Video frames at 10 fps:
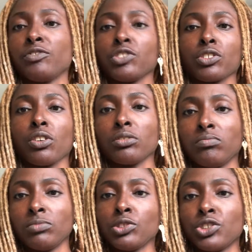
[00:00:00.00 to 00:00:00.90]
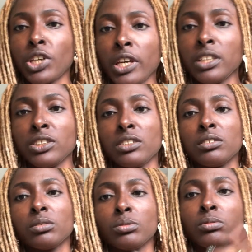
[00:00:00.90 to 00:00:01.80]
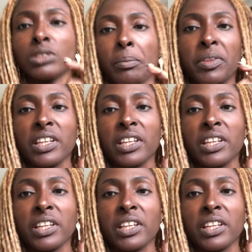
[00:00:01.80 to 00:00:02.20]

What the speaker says: just gone to change into something